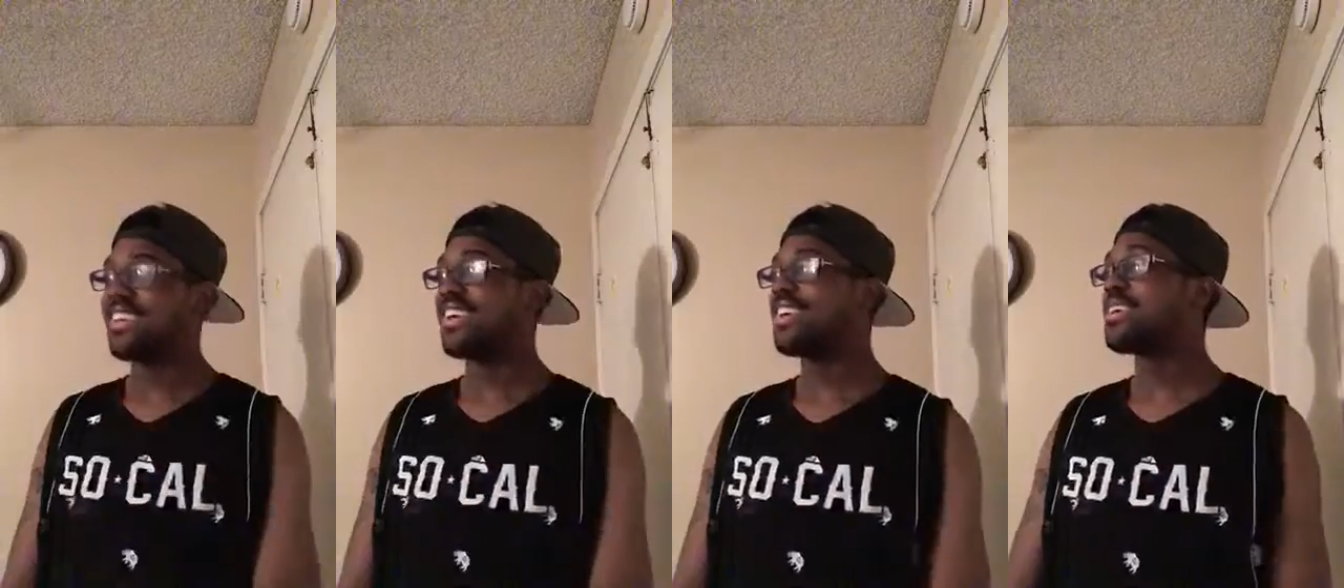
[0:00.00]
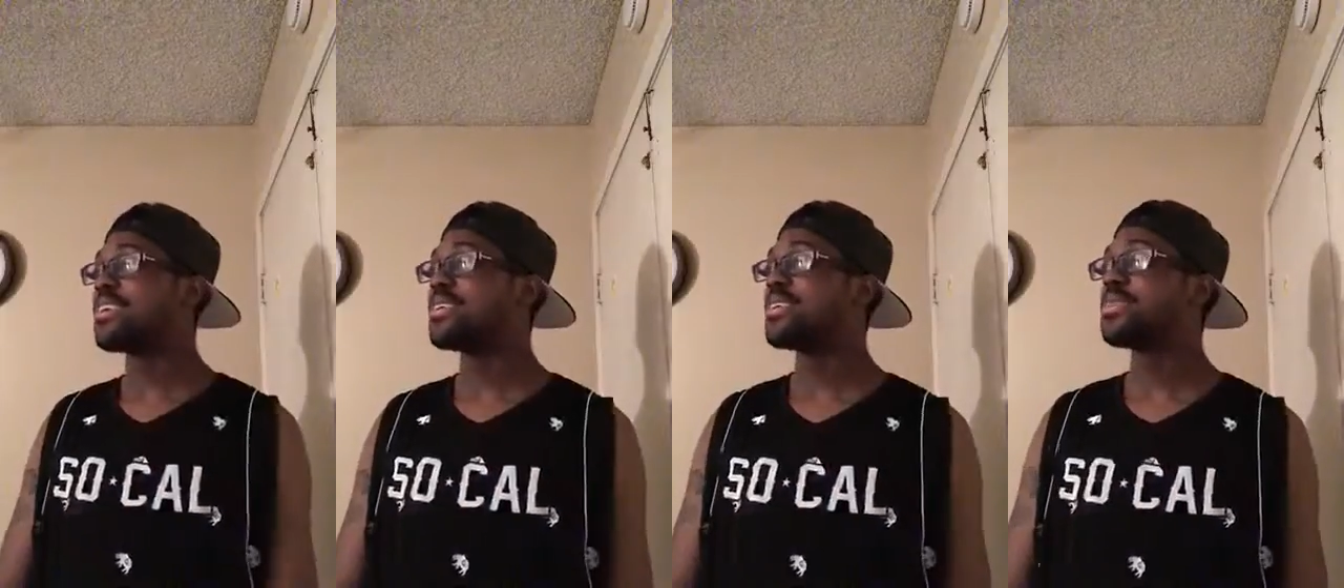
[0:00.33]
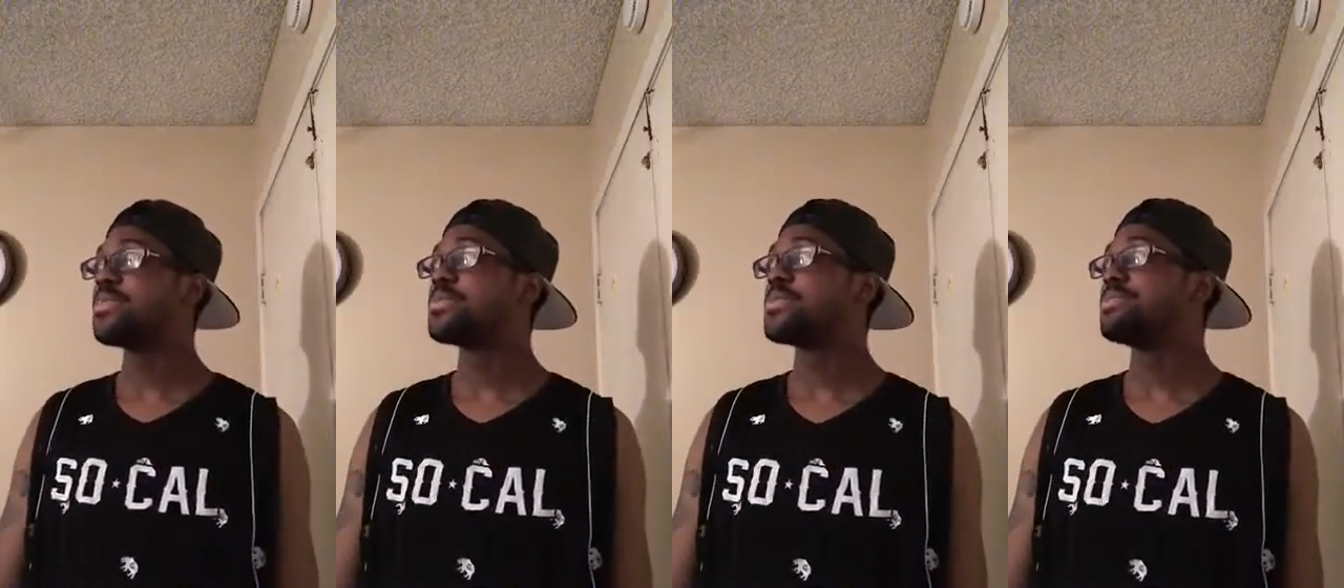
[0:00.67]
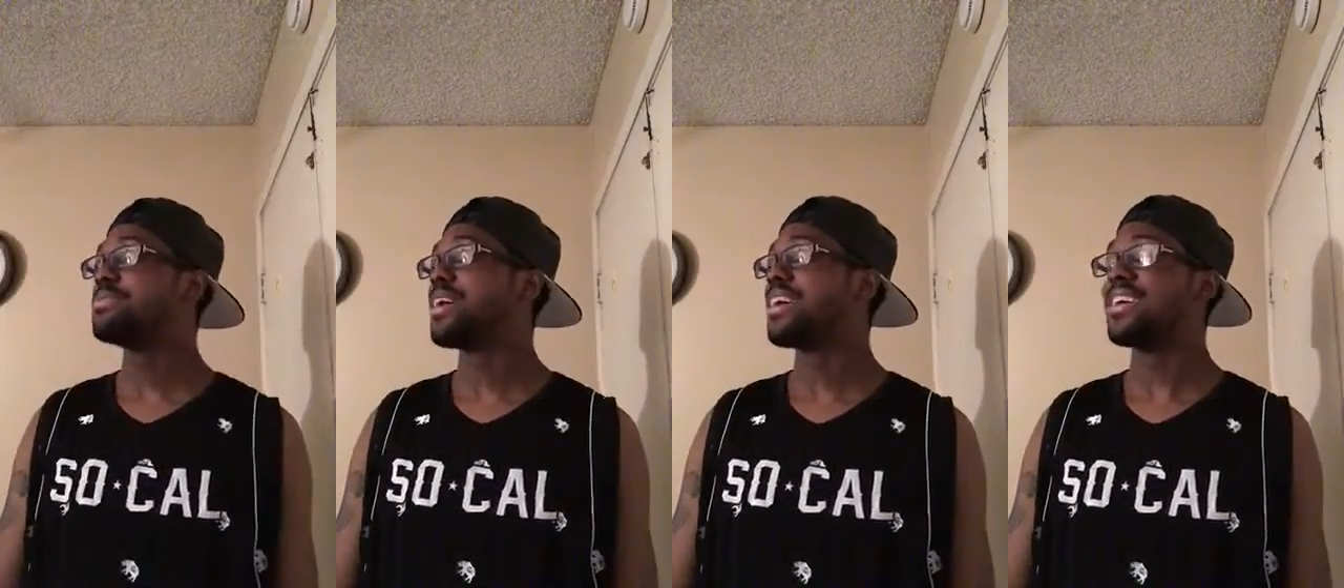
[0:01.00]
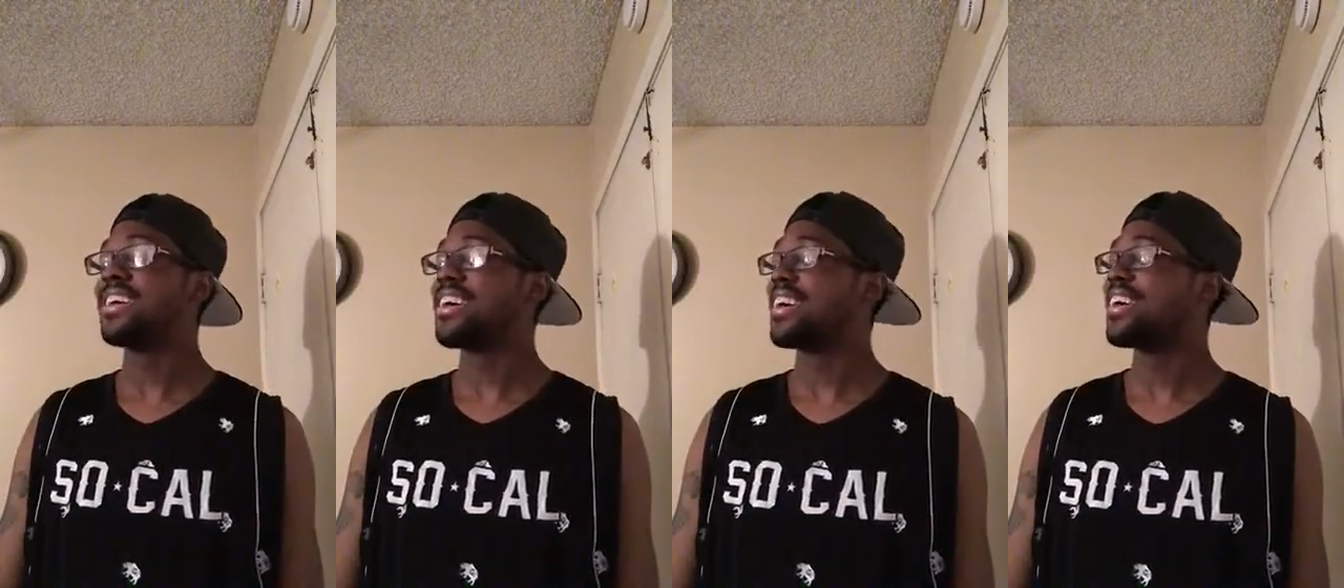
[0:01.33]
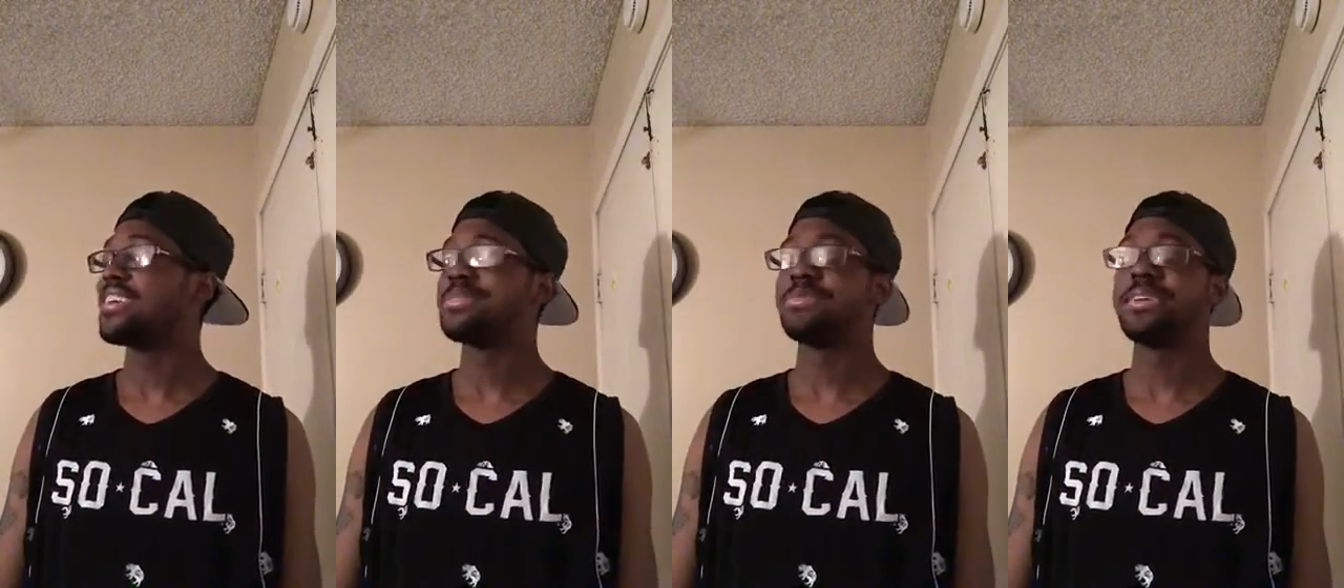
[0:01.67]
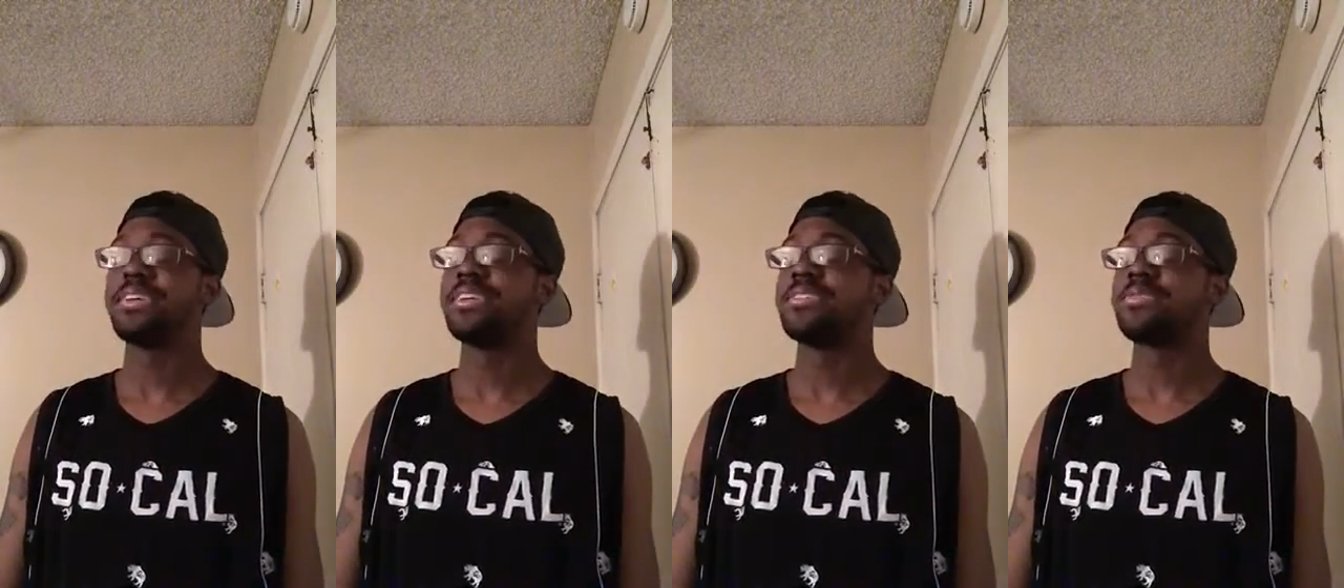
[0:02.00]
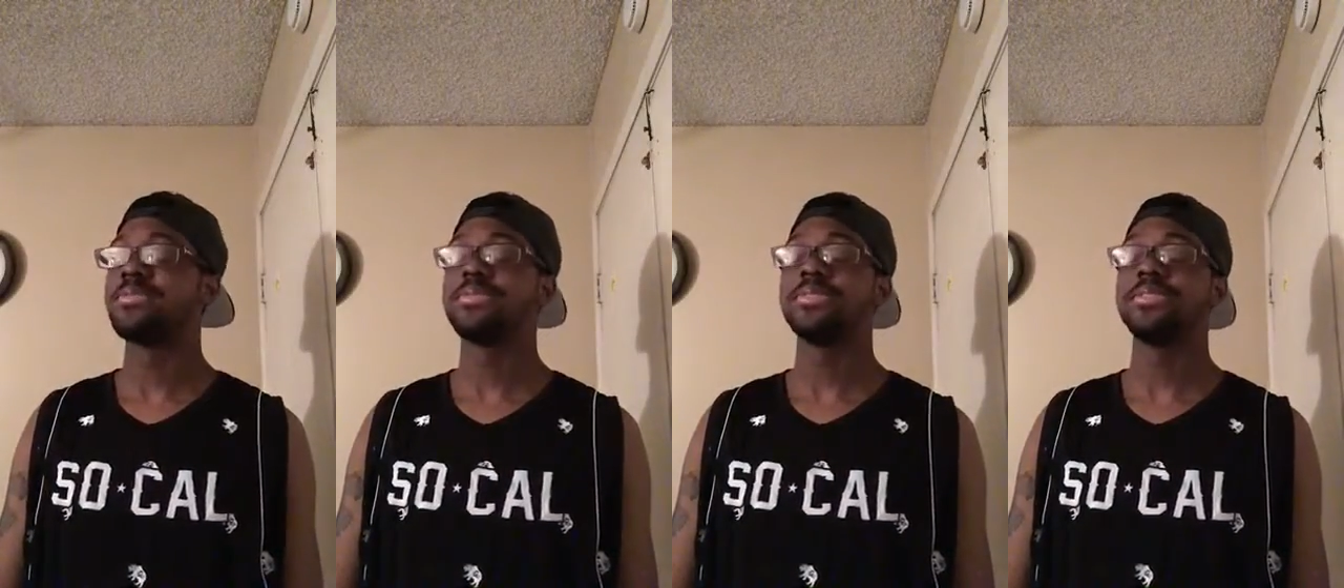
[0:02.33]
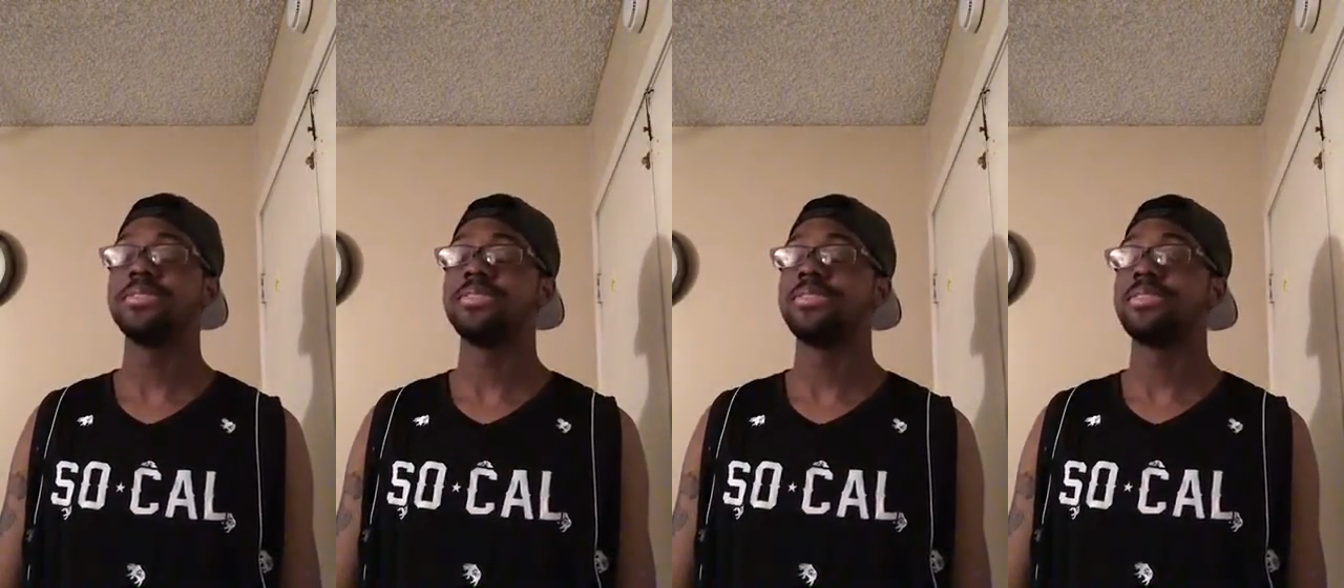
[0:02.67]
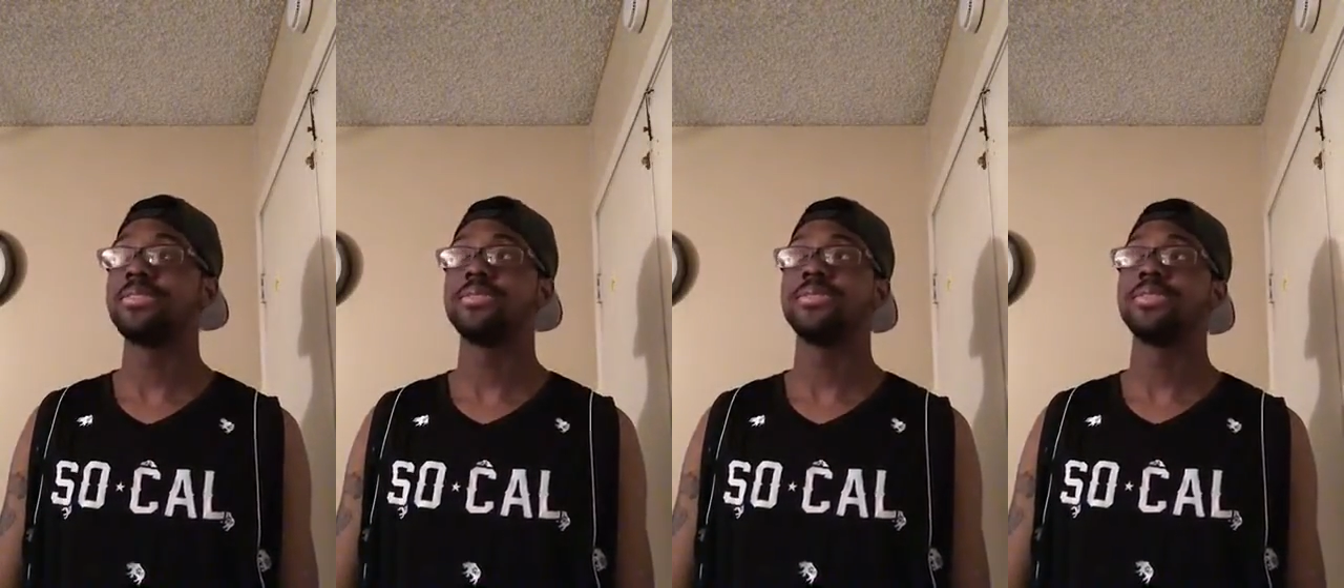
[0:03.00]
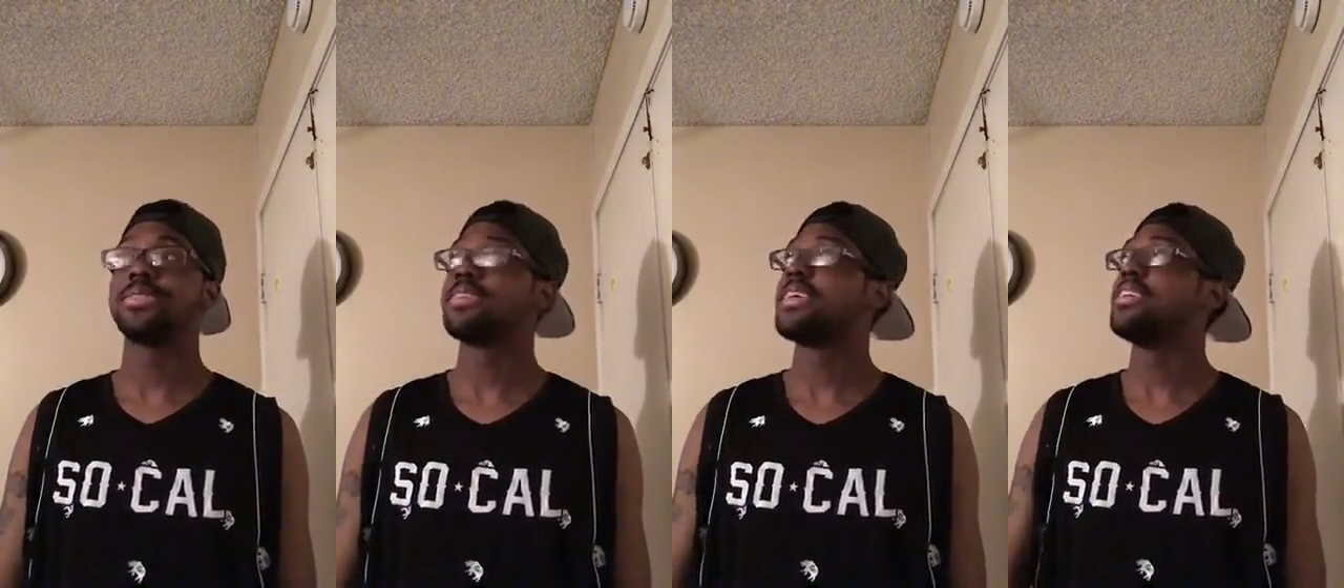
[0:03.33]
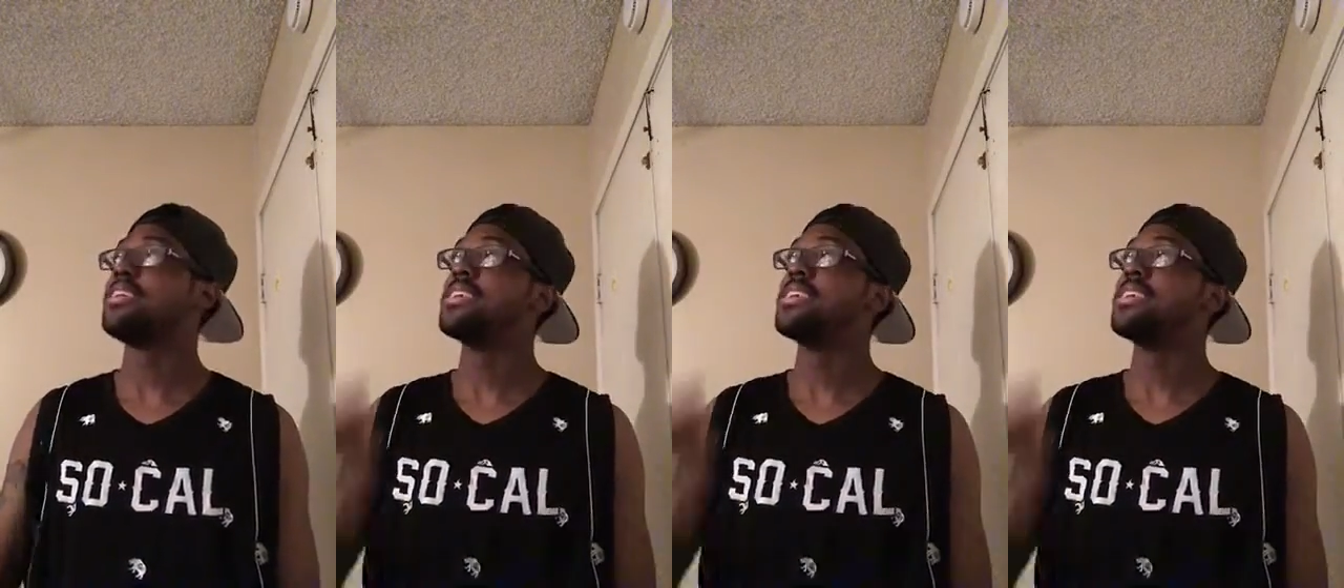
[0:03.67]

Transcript: Yo, my gosh, man. This fool, this fool sneak